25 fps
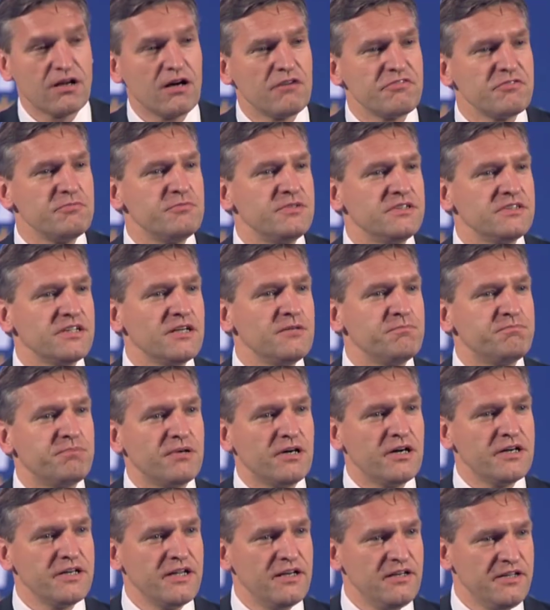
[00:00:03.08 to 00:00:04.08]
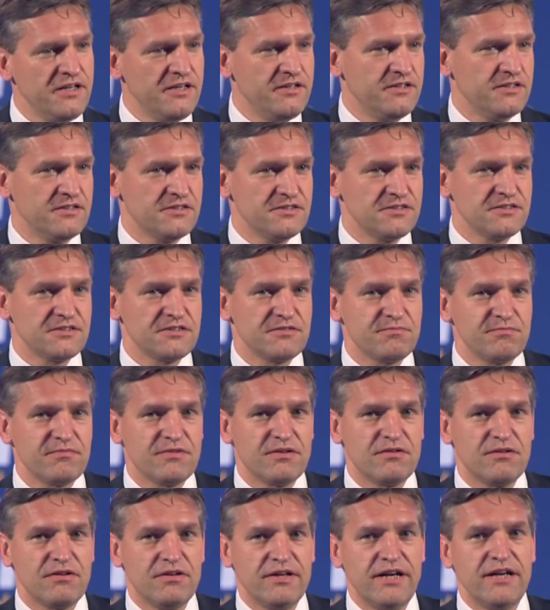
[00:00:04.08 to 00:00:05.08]
government and party leaders,
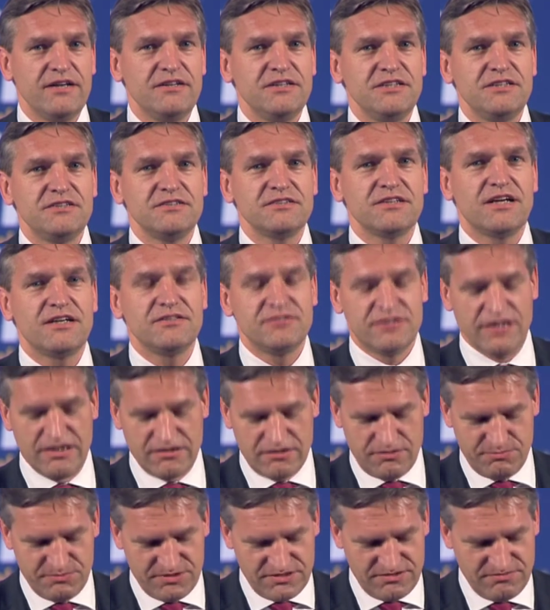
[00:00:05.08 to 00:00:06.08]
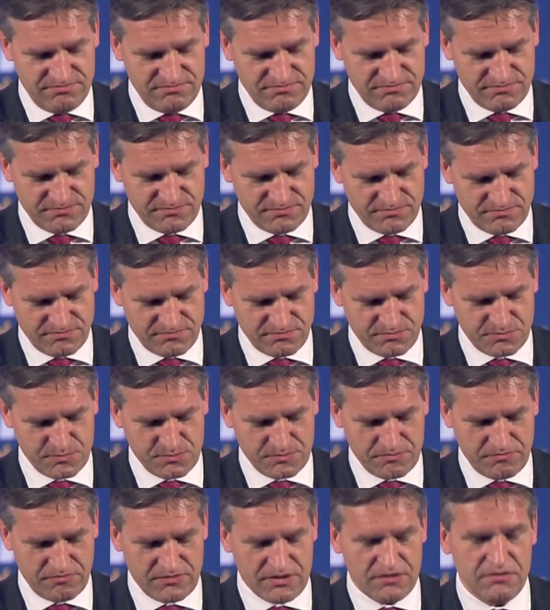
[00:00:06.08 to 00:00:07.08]
ladies and gentlemen,
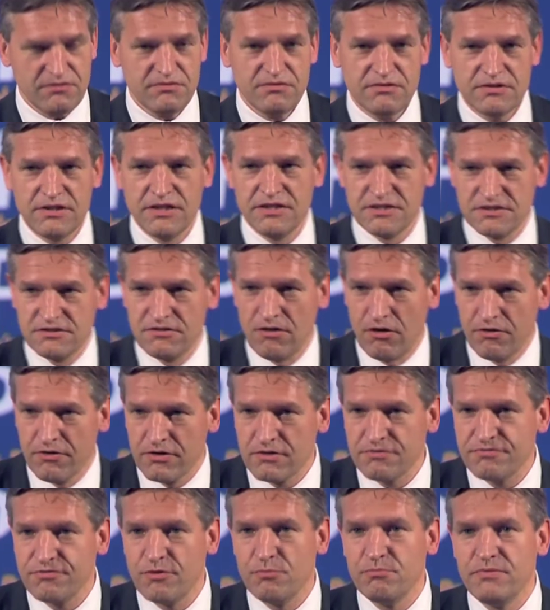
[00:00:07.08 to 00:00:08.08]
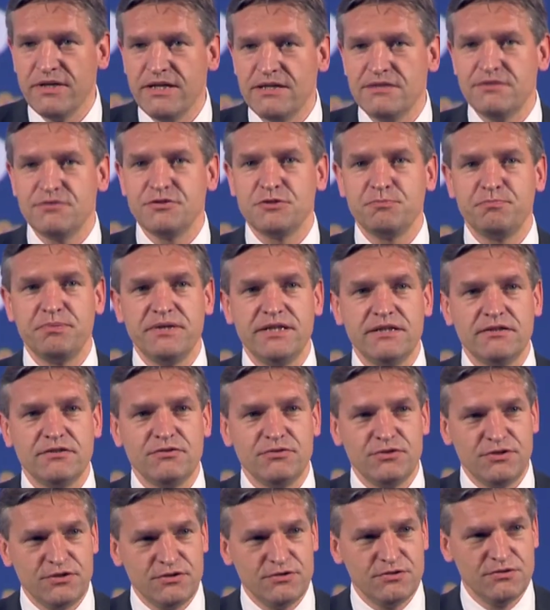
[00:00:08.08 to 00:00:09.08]
it is an honor for me to speak to
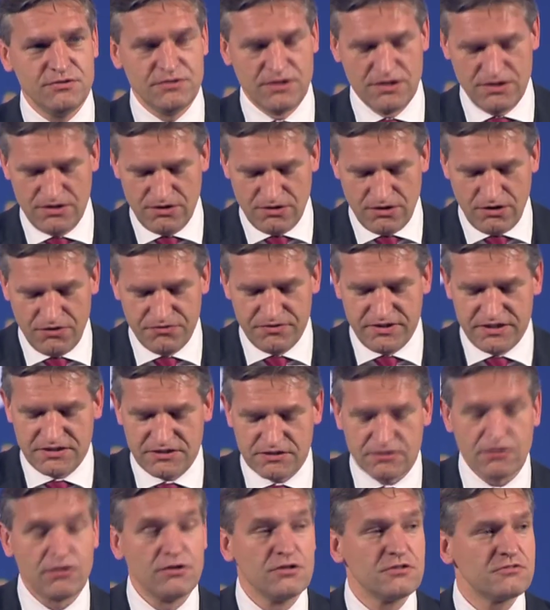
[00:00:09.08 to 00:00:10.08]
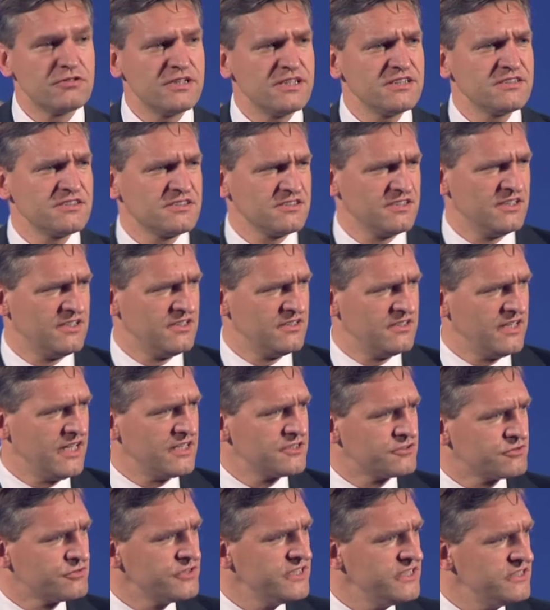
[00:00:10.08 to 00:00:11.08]
you on this Congress
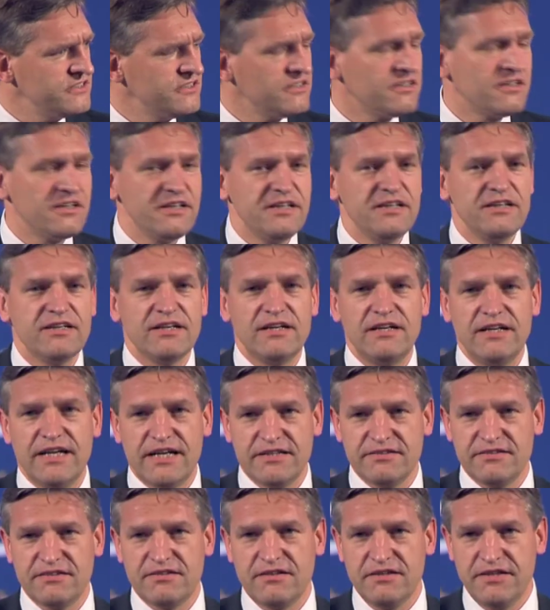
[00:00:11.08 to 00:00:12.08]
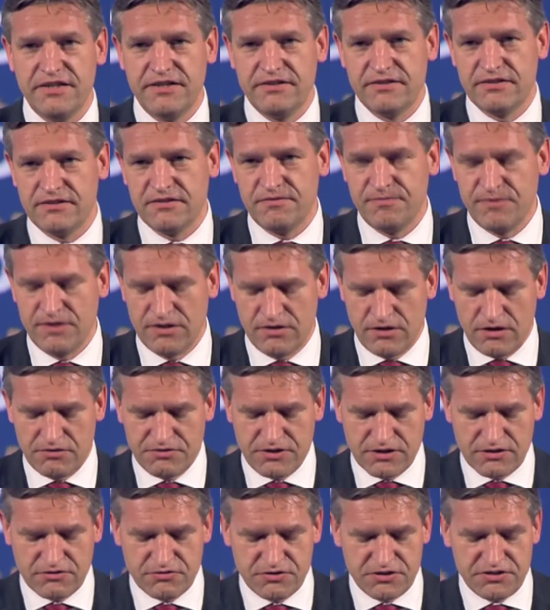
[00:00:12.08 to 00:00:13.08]
as recently elected leader of
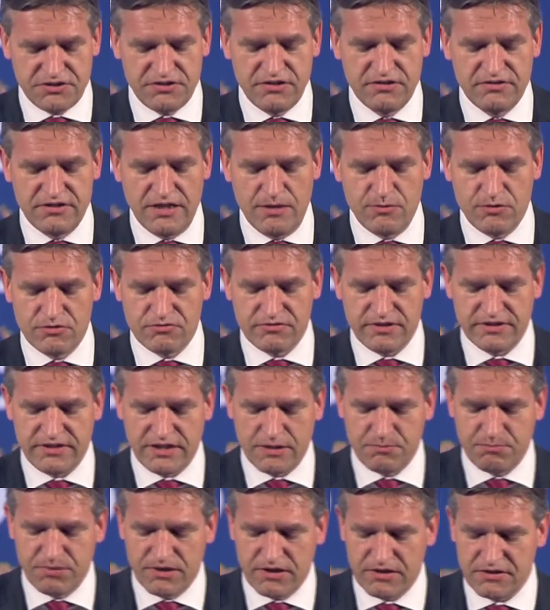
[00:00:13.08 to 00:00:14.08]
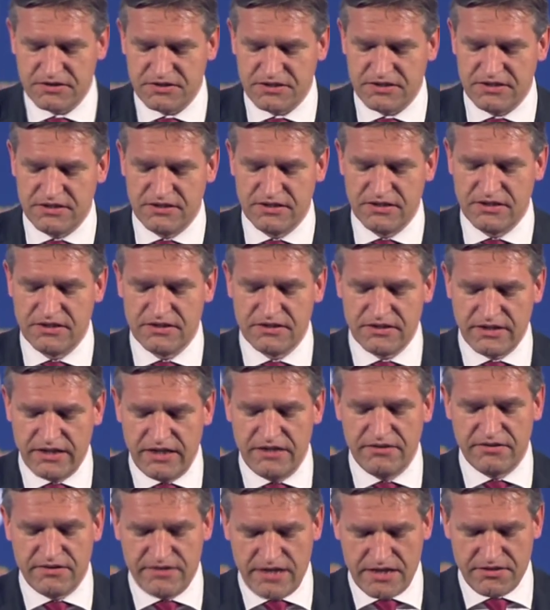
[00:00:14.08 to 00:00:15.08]
the Christian Democratic Party
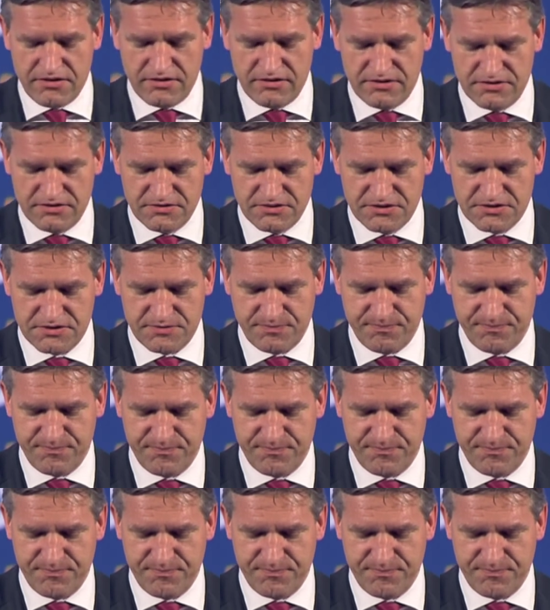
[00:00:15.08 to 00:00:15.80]
in the Netherlands.